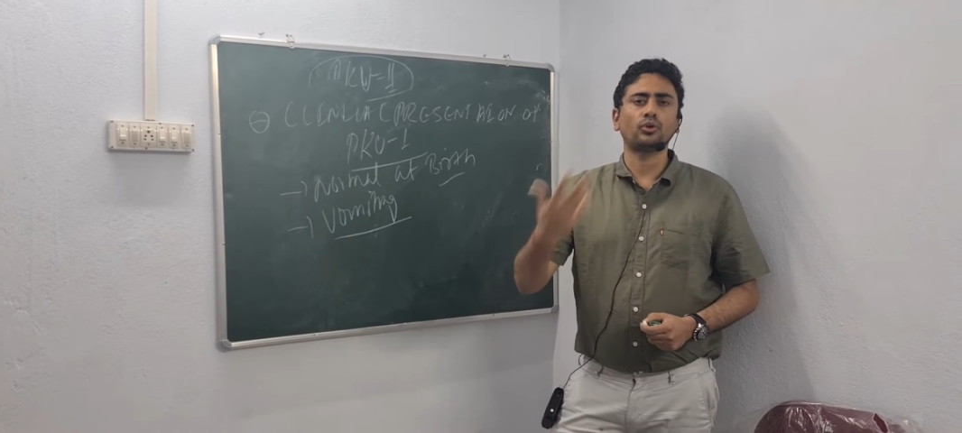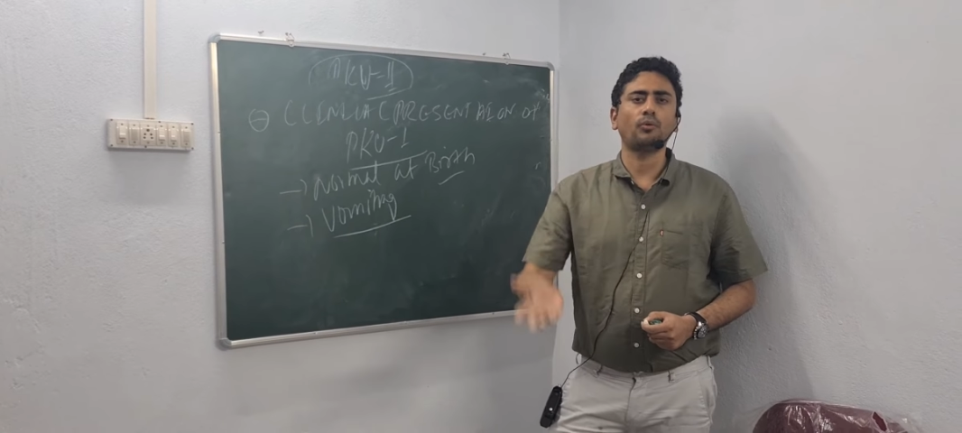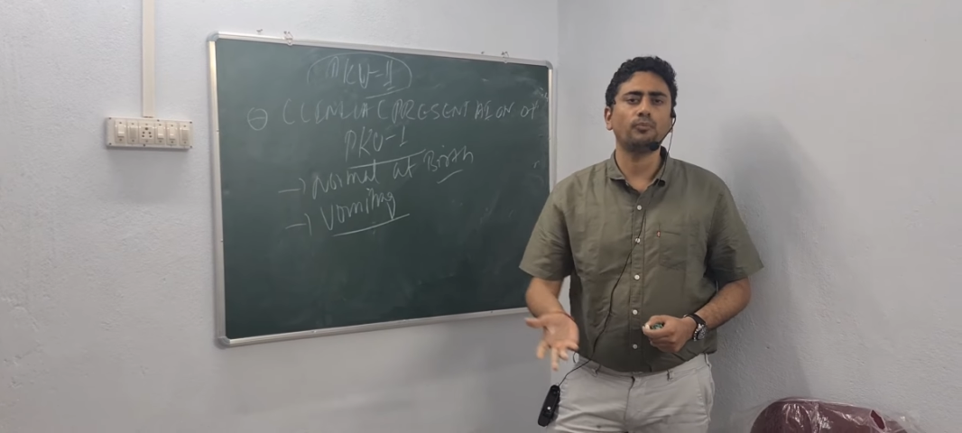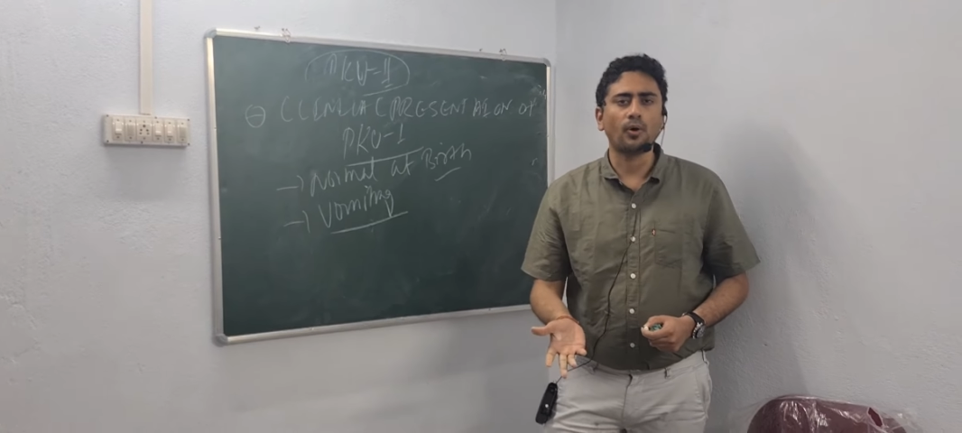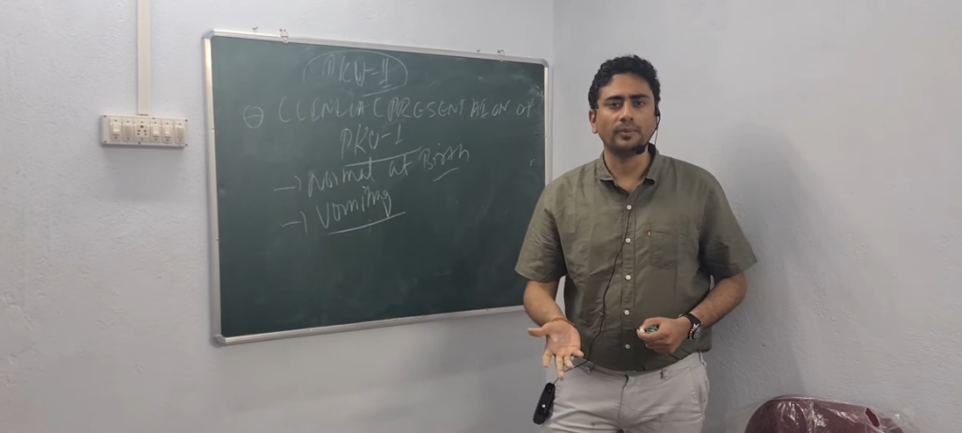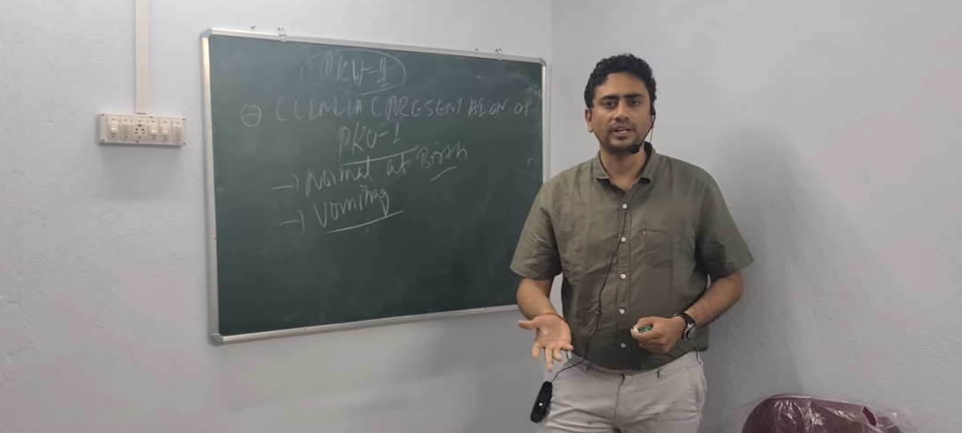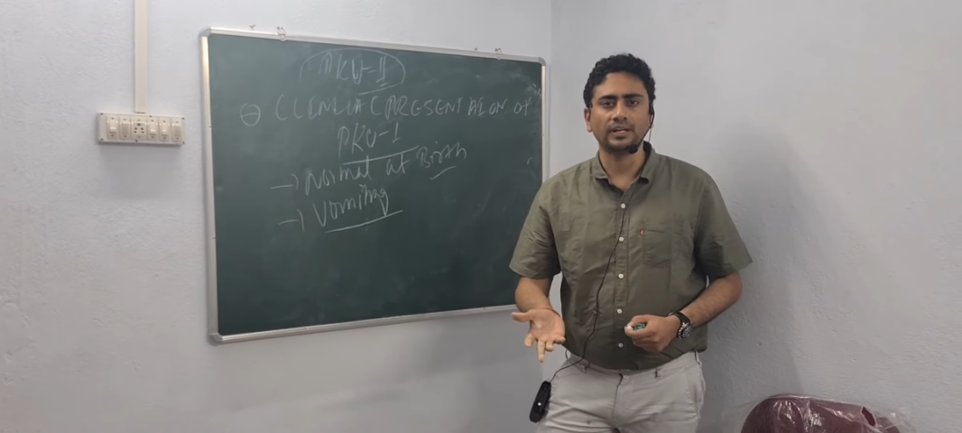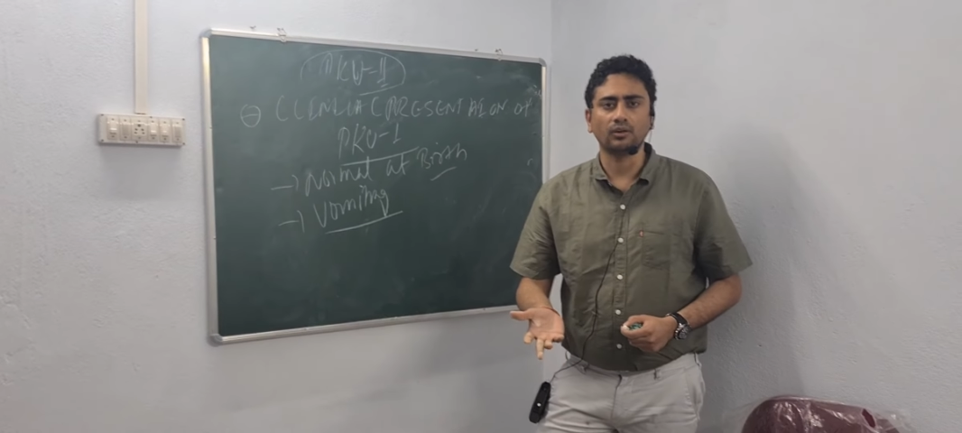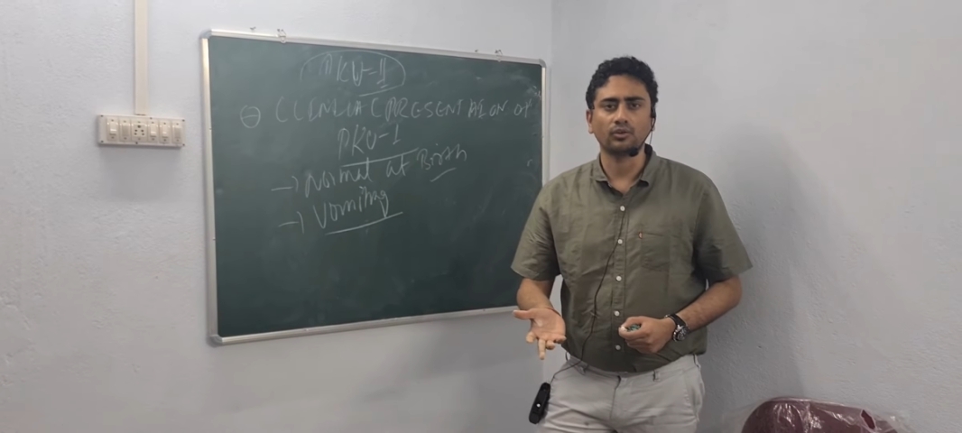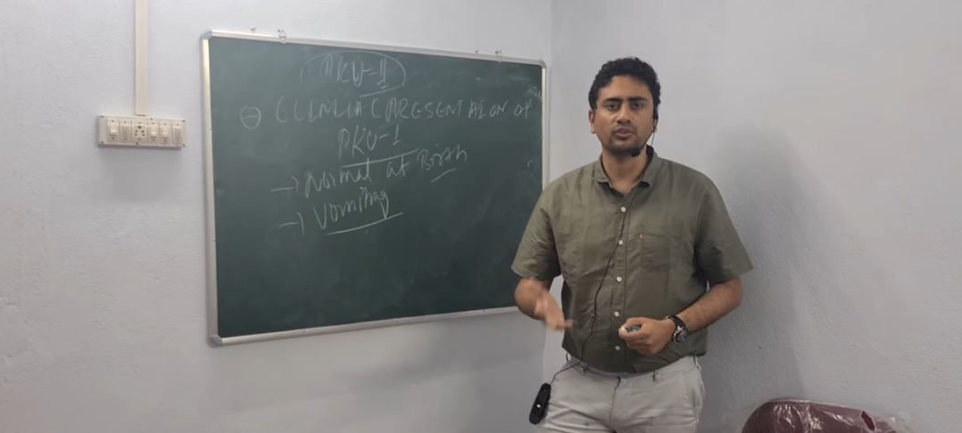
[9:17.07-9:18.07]
of
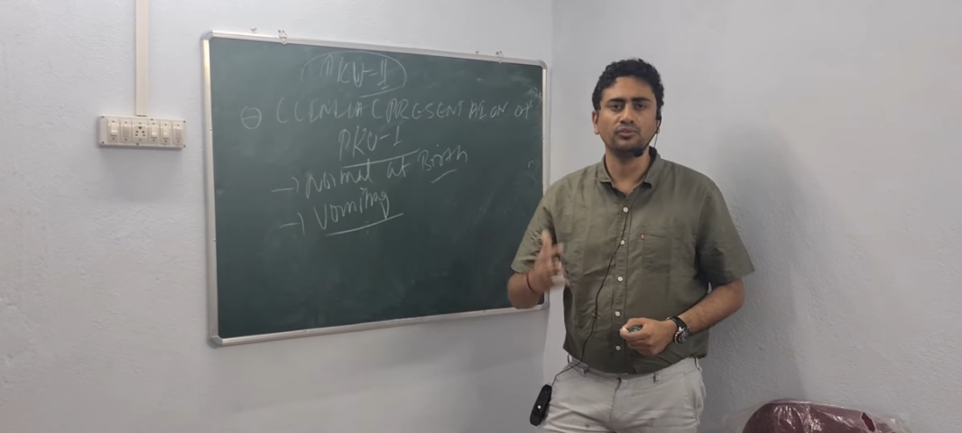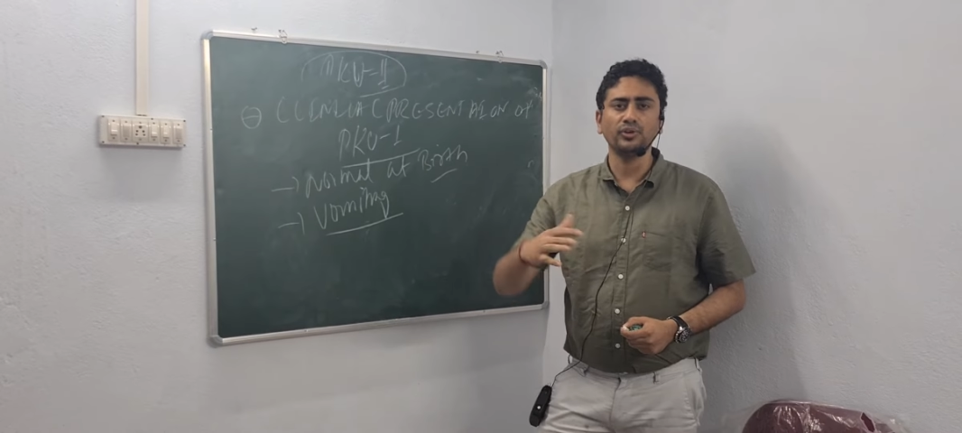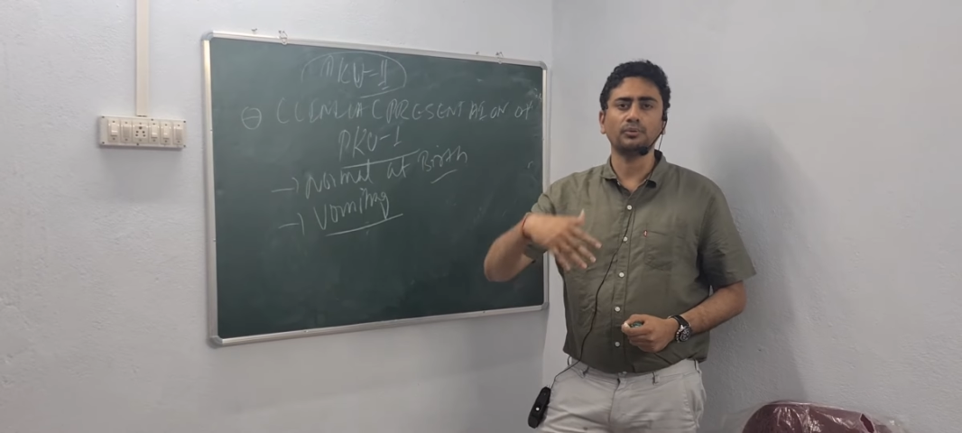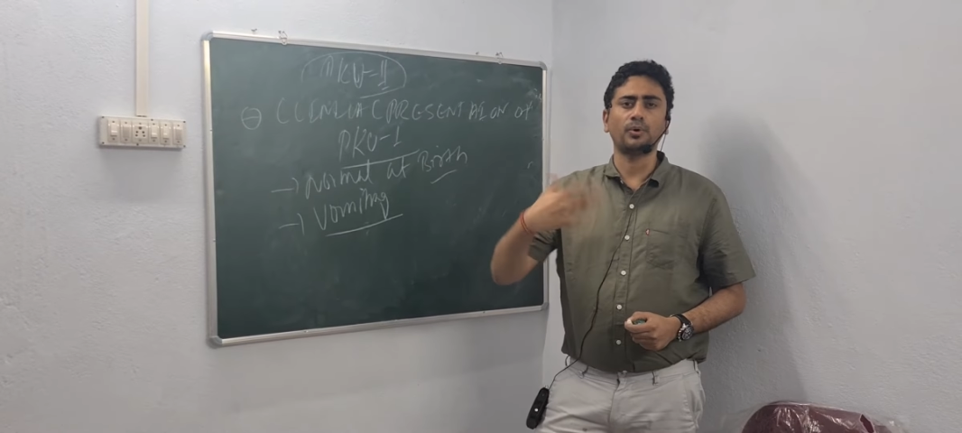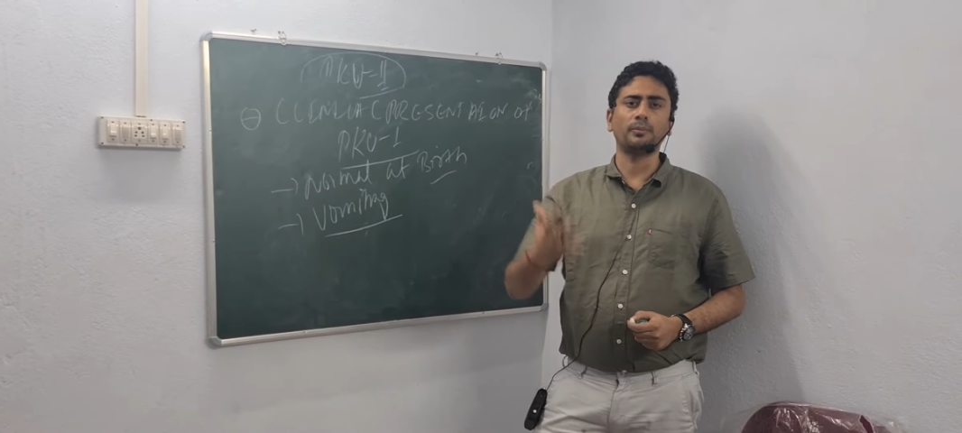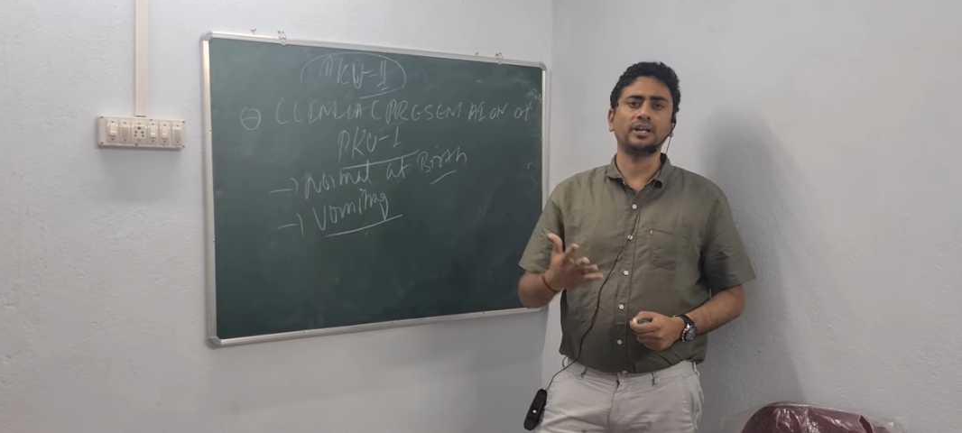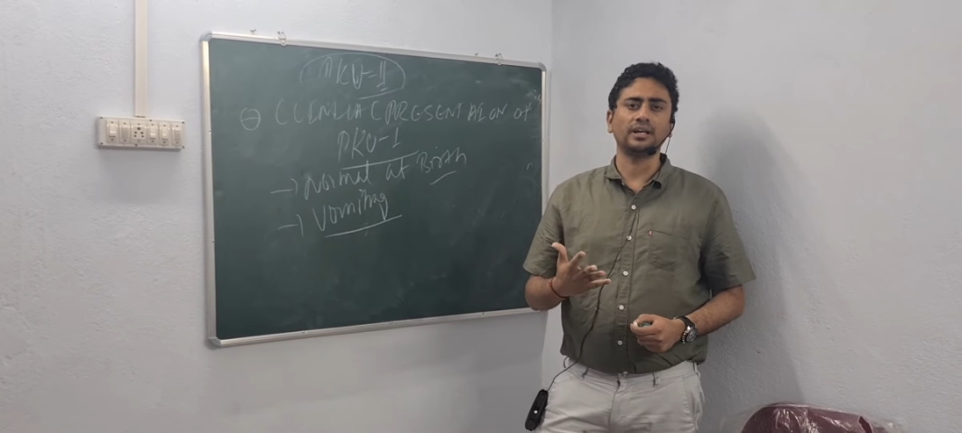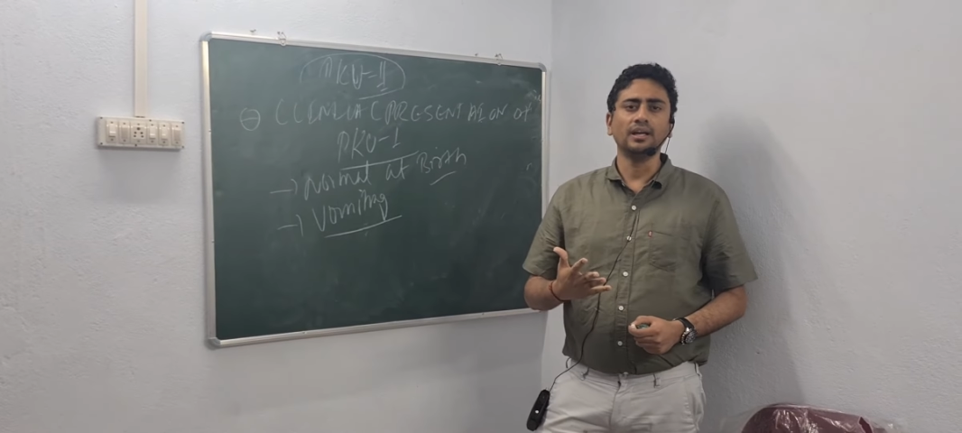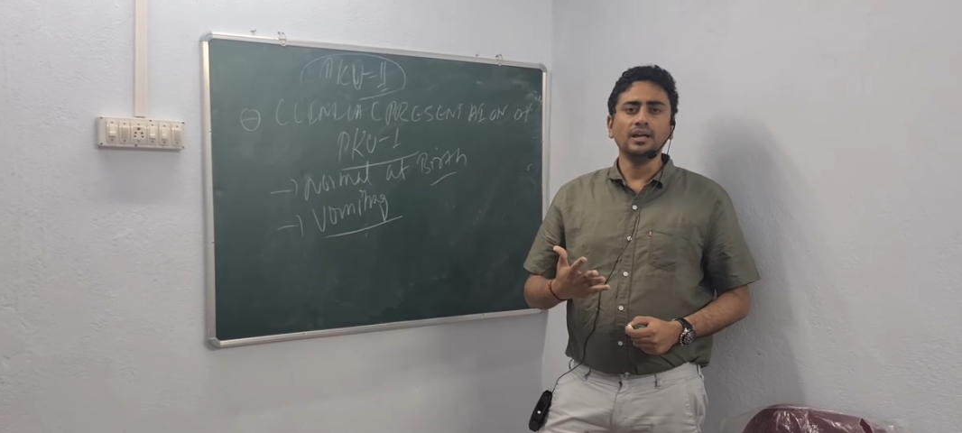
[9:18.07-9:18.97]
vomiting or severe vomiting.